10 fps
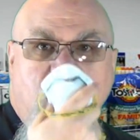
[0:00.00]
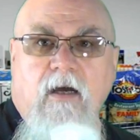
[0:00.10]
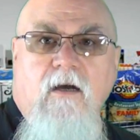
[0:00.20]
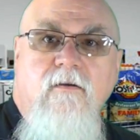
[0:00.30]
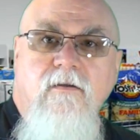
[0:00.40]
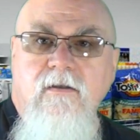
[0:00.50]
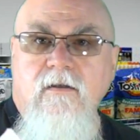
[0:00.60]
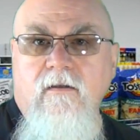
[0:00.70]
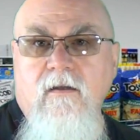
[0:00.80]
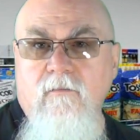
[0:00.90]

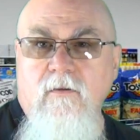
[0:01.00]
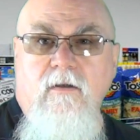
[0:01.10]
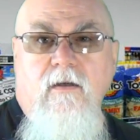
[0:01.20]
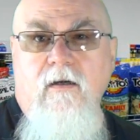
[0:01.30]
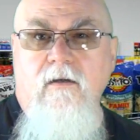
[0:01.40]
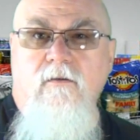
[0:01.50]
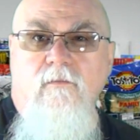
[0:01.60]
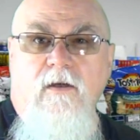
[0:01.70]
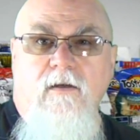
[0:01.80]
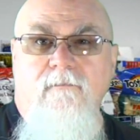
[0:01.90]
Guarantee they will get out of your
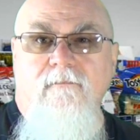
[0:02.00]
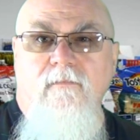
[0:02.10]
way.